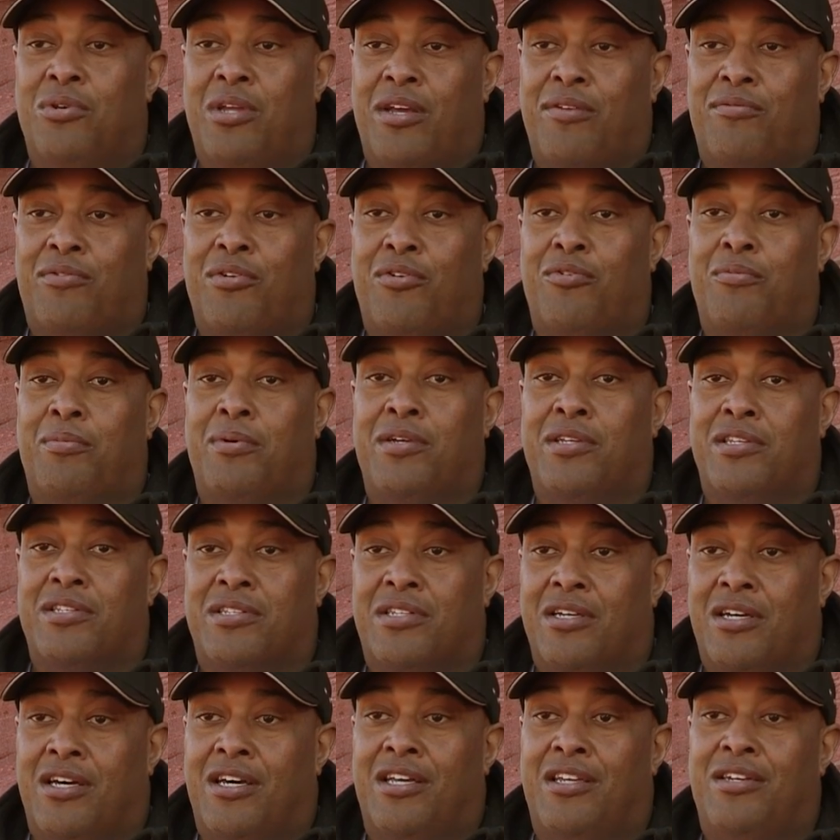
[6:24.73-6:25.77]
after everybody's
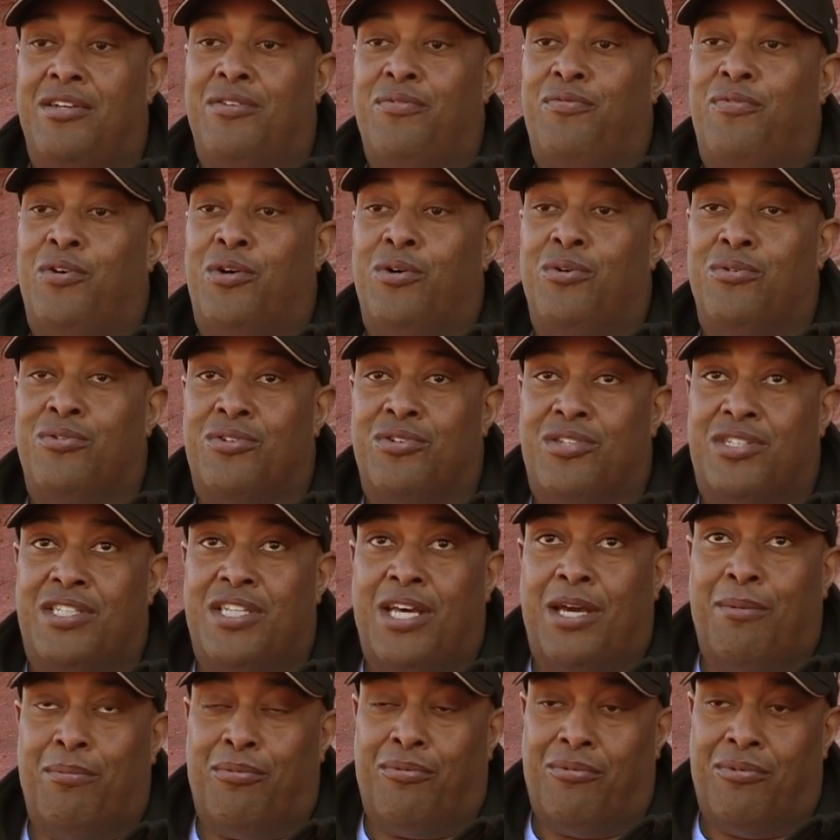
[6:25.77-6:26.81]
gone, the phones just
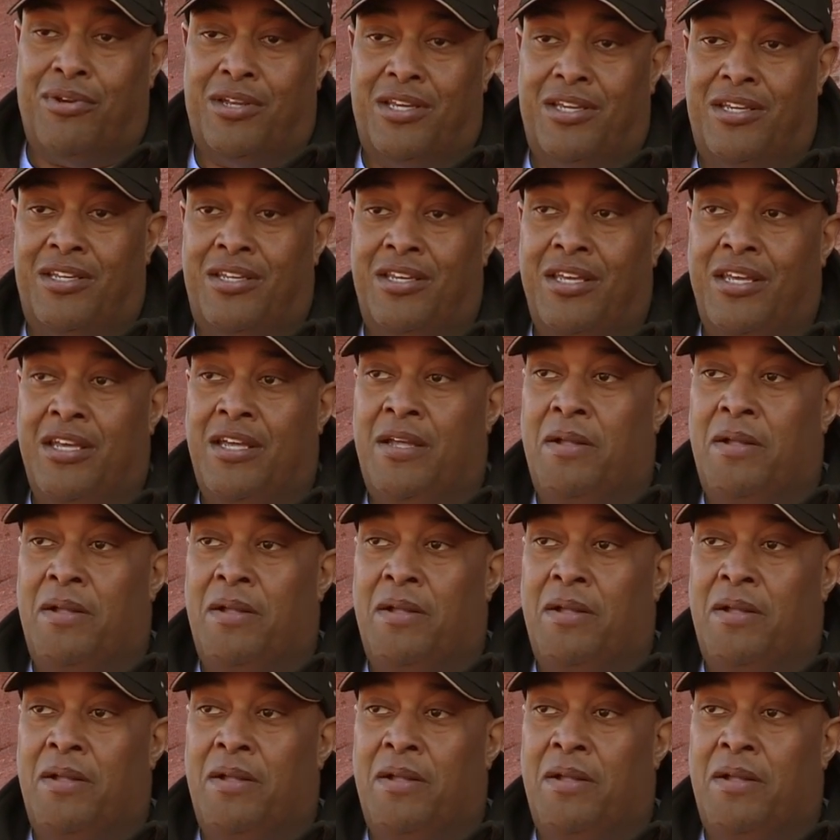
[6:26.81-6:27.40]
stop ringing,